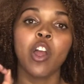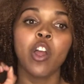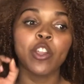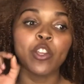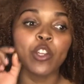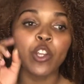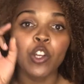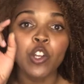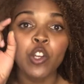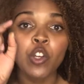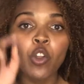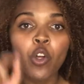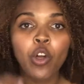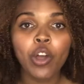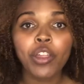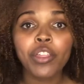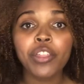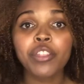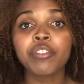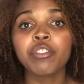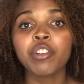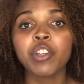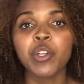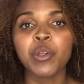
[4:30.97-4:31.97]
you can look
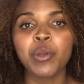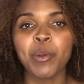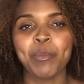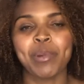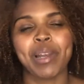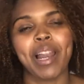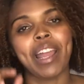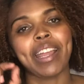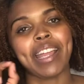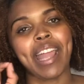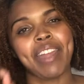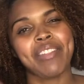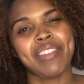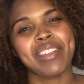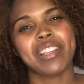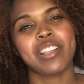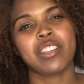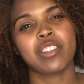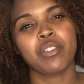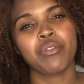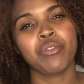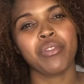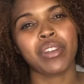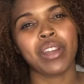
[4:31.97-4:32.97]
through and be okay, this
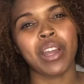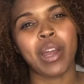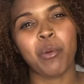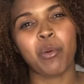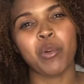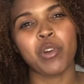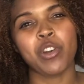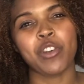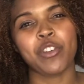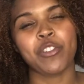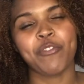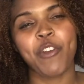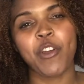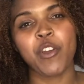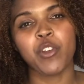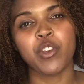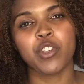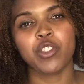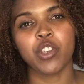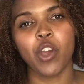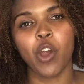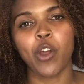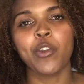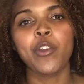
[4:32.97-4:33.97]
is something I want to
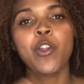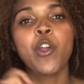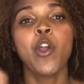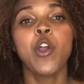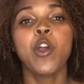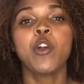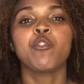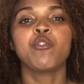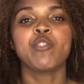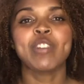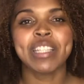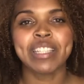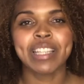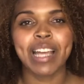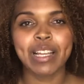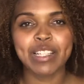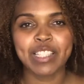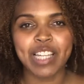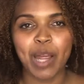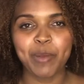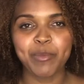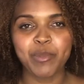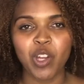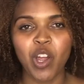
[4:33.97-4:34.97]
focus on, read that
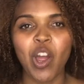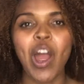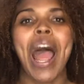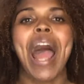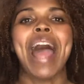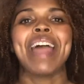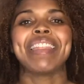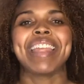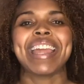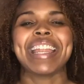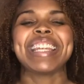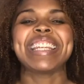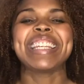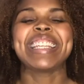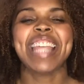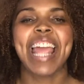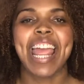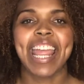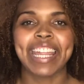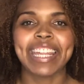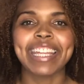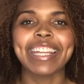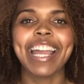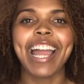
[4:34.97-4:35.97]
chapter and then
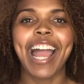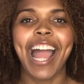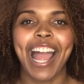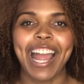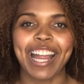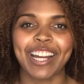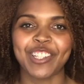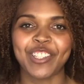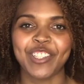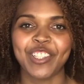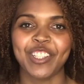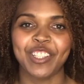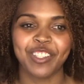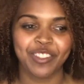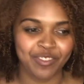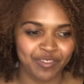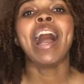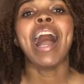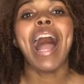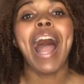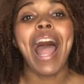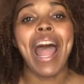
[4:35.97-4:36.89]
take action.